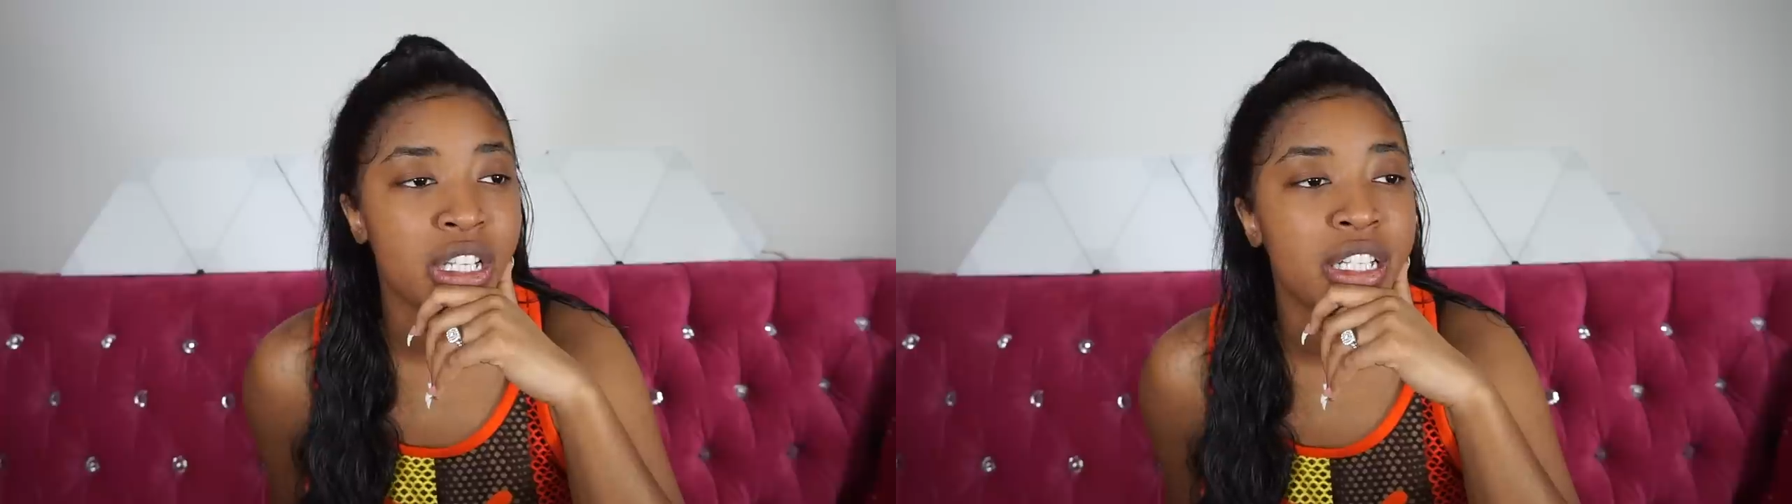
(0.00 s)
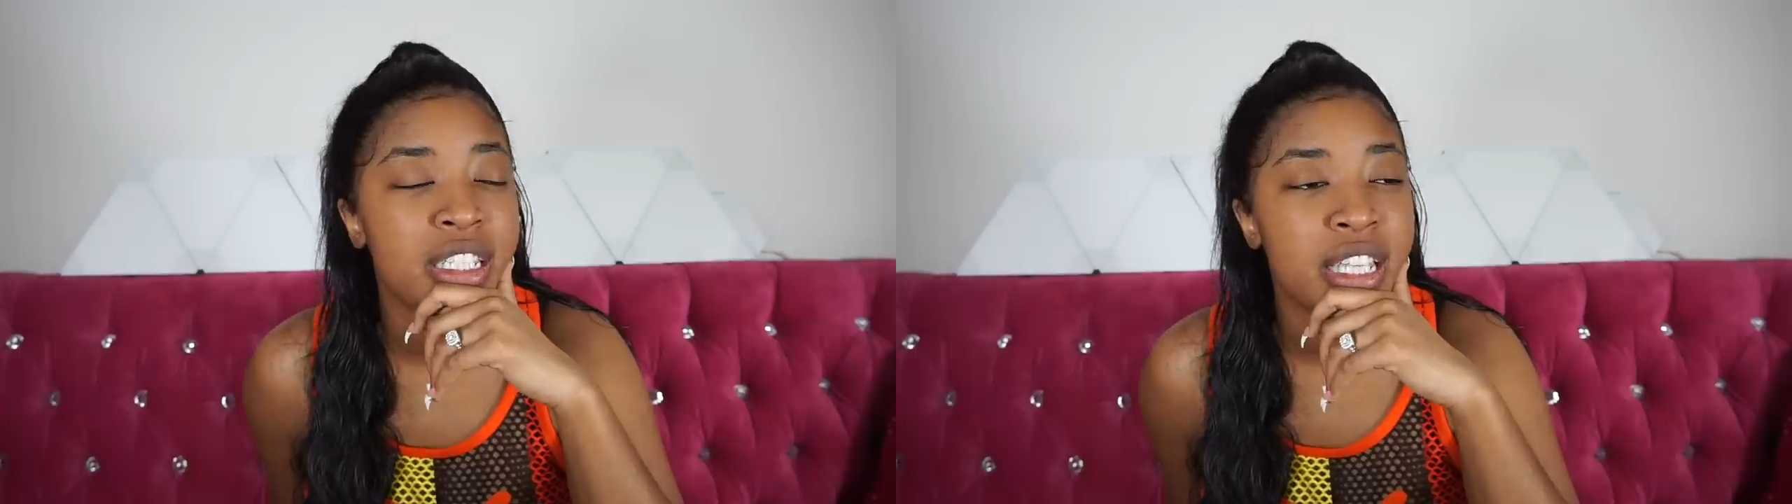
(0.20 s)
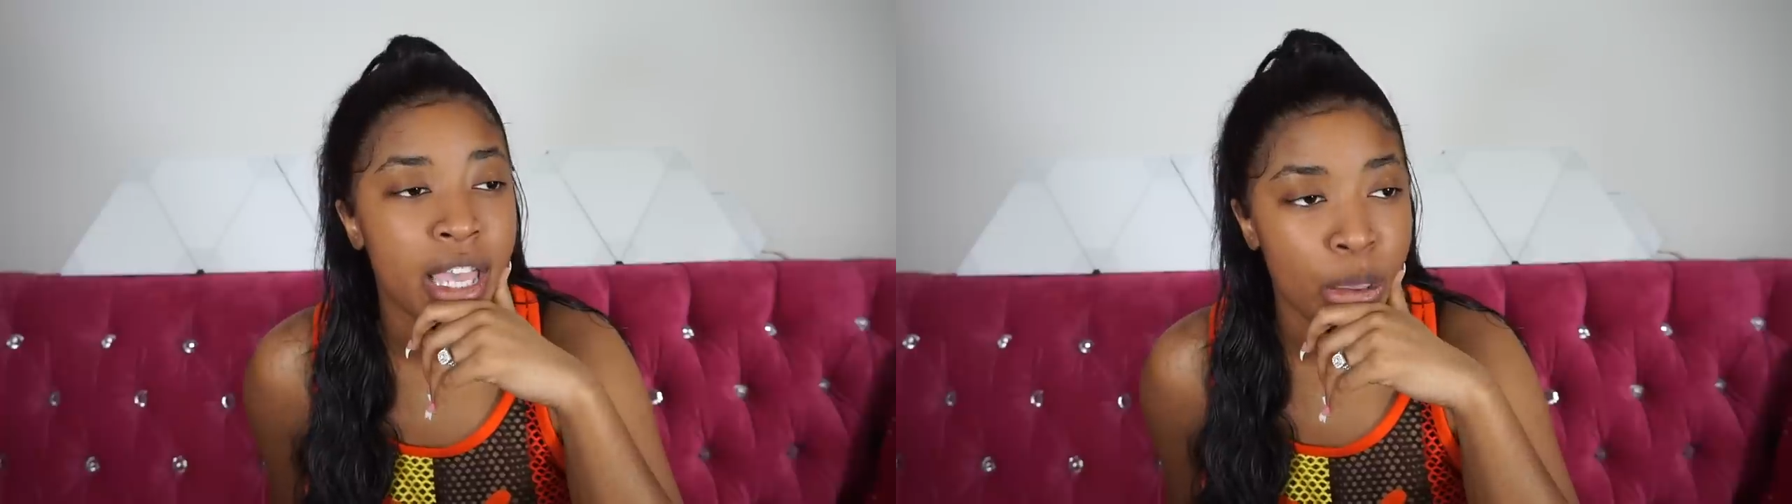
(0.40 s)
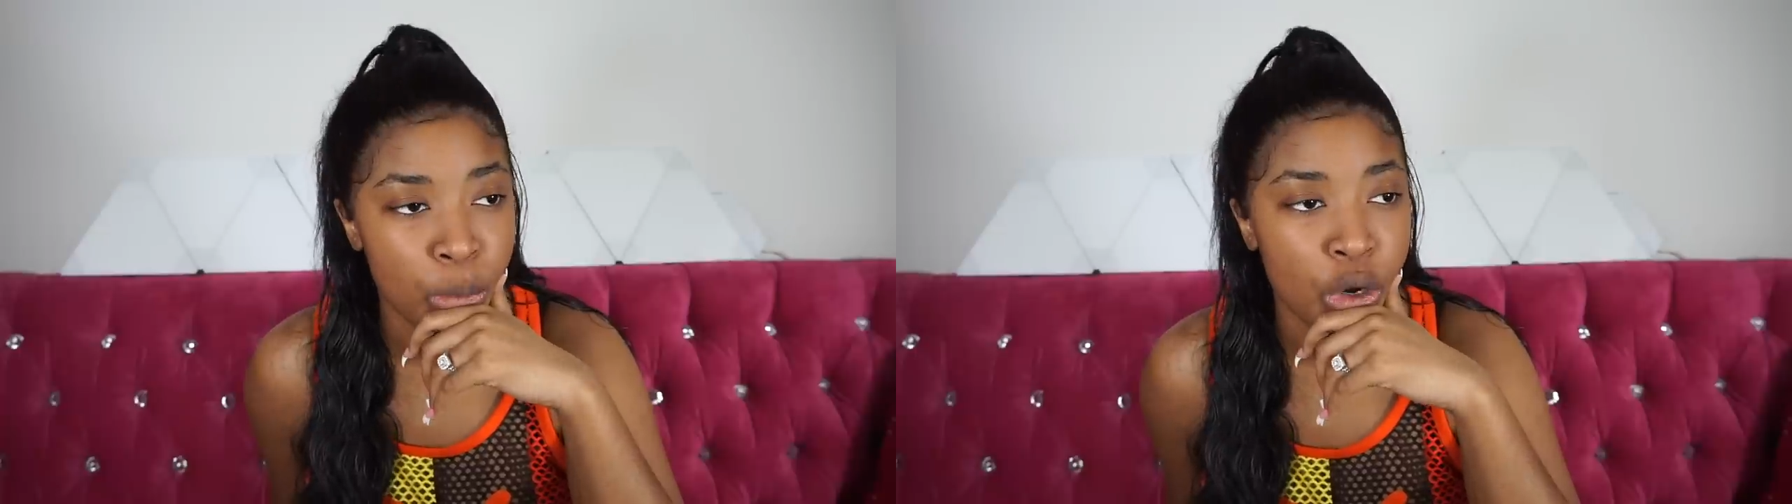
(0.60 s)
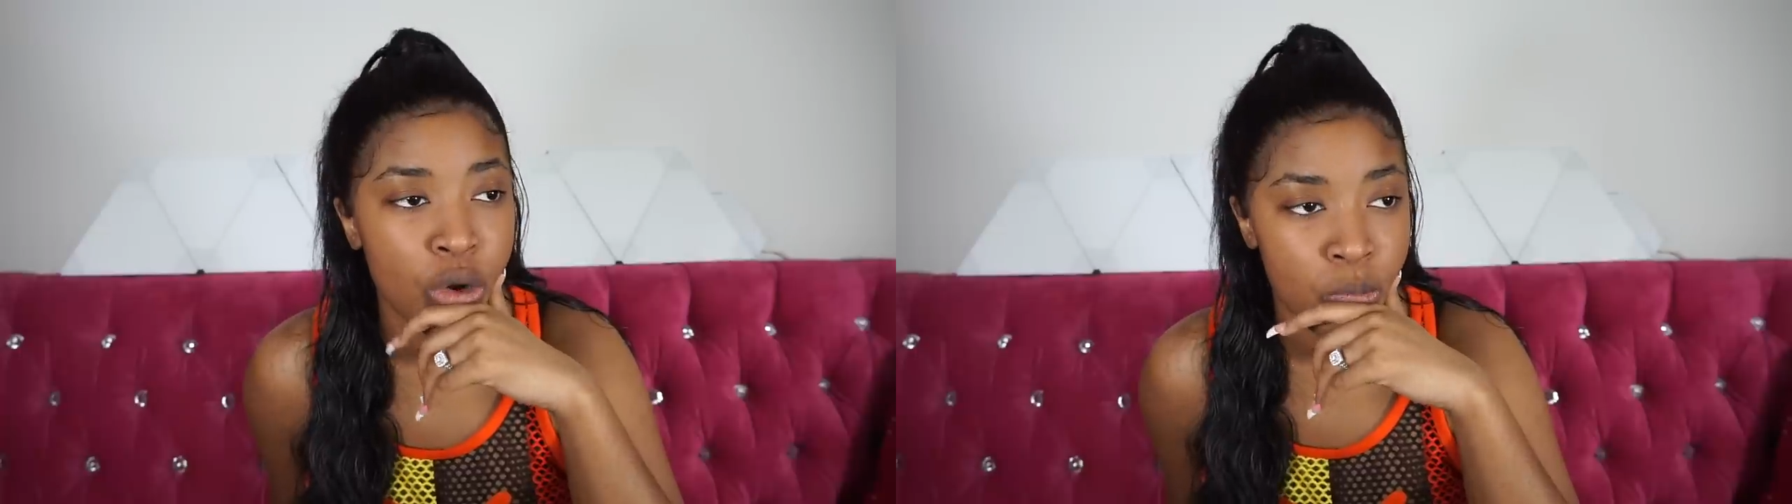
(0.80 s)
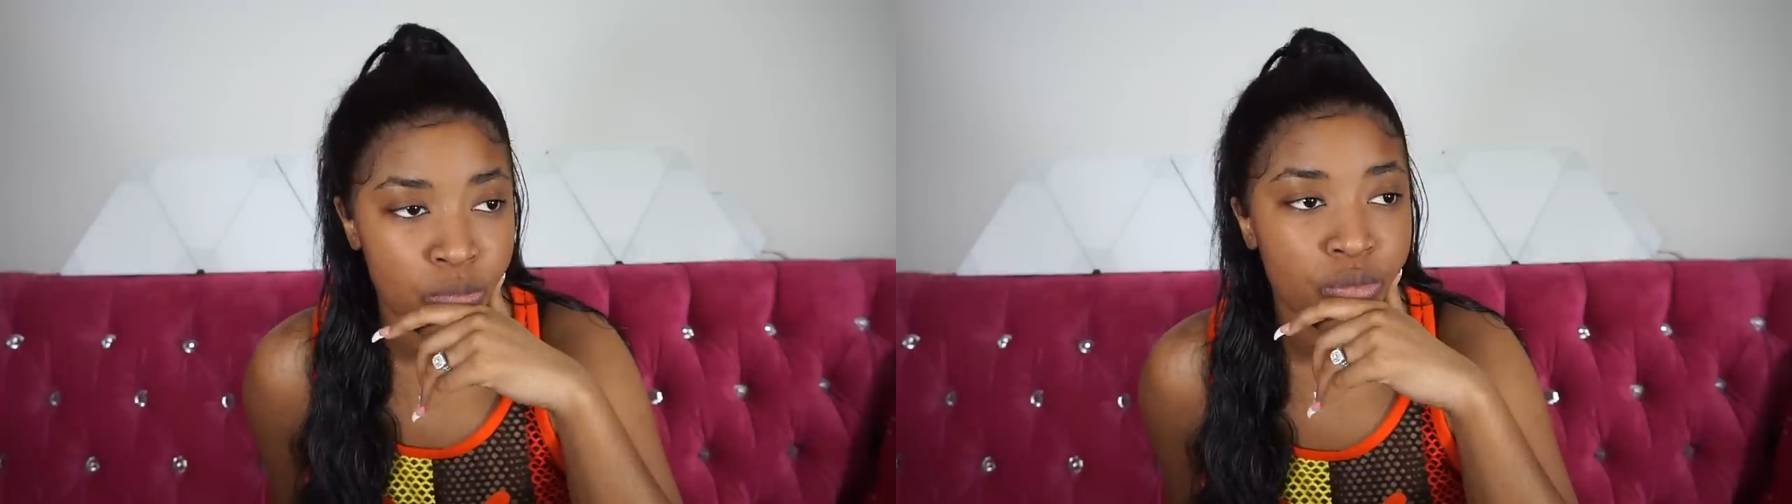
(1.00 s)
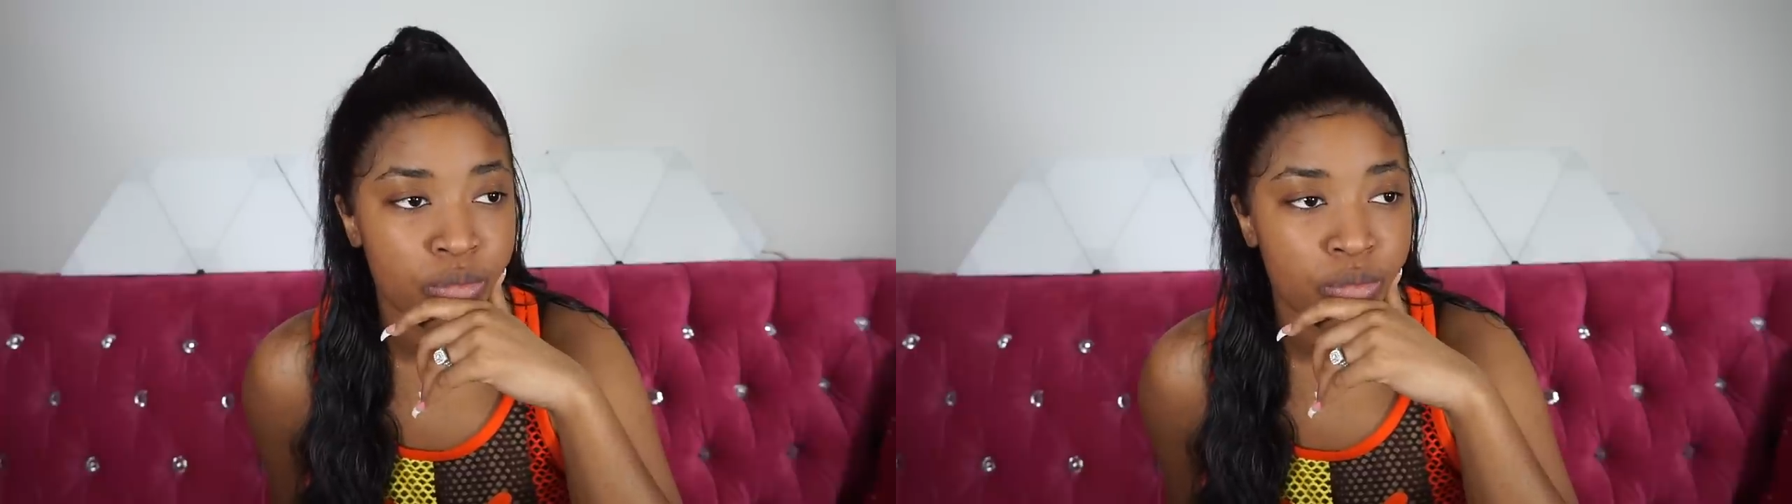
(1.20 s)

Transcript: to the table,